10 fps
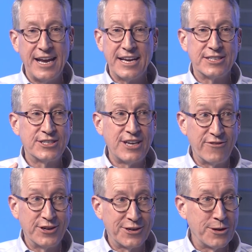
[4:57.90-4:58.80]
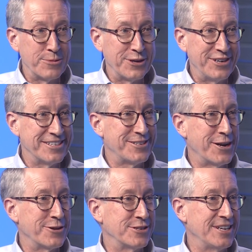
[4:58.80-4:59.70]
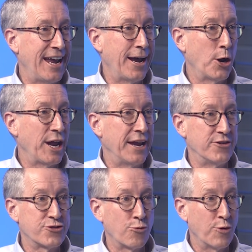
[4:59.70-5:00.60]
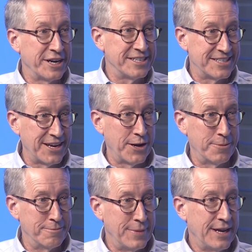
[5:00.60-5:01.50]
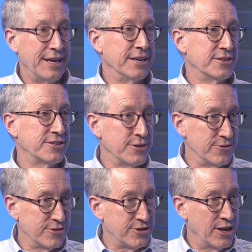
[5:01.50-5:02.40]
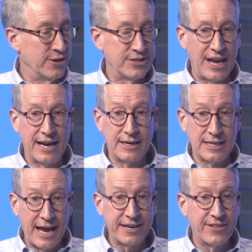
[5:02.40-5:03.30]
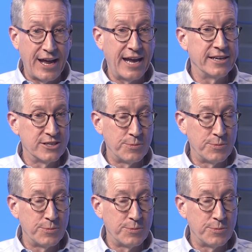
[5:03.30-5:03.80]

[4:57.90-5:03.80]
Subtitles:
7 community shows now and 20-some student shows. And a lot of that is